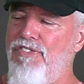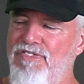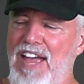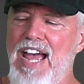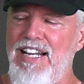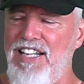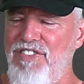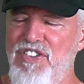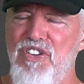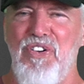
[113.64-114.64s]
of fat,
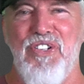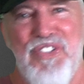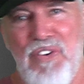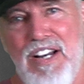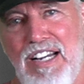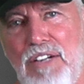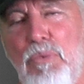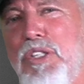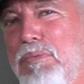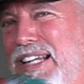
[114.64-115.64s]
if you notice right here,
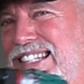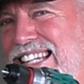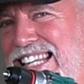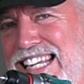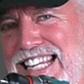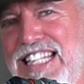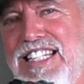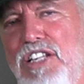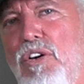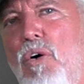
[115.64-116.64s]
which makes it
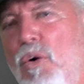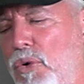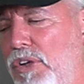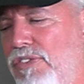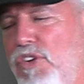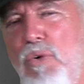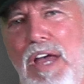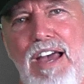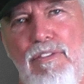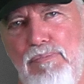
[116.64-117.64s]
easy to hold if you
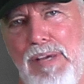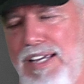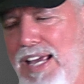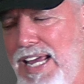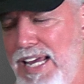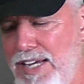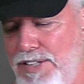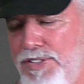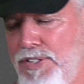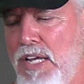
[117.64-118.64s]
have big
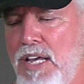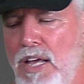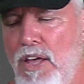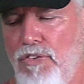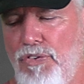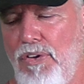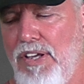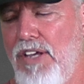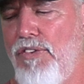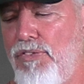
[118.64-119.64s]
hands. So
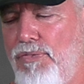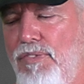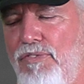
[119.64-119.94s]
it's